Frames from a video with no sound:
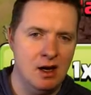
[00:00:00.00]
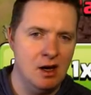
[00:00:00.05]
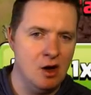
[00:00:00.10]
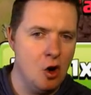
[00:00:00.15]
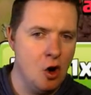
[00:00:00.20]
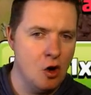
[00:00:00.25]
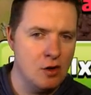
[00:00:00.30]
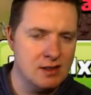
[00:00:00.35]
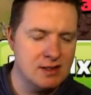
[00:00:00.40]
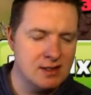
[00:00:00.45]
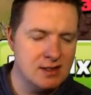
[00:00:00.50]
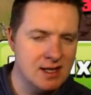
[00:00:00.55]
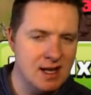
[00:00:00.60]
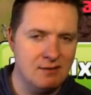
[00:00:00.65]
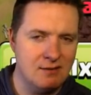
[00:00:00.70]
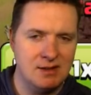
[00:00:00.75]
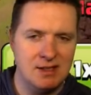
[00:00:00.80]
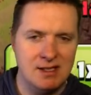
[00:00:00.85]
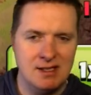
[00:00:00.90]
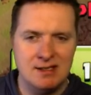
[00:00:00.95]
all that's
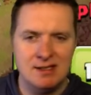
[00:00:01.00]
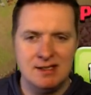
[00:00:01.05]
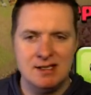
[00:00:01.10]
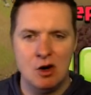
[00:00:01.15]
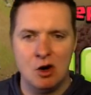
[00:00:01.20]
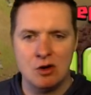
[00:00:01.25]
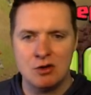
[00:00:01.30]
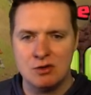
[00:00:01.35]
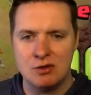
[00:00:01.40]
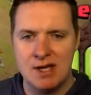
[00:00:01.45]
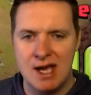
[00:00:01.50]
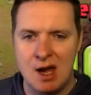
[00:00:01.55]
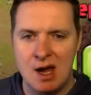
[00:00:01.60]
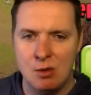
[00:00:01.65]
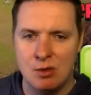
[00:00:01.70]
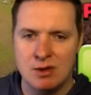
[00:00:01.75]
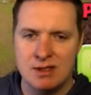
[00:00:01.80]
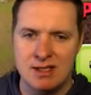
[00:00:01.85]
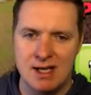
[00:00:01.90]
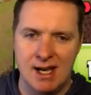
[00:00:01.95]
left is the Archer
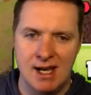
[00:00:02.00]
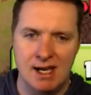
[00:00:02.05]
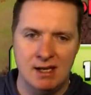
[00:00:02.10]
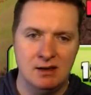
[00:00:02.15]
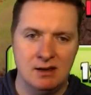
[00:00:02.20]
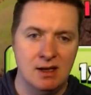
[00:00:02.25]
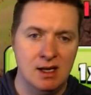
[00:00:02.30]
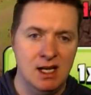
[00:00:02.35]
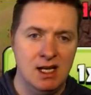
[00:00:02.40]
Towers and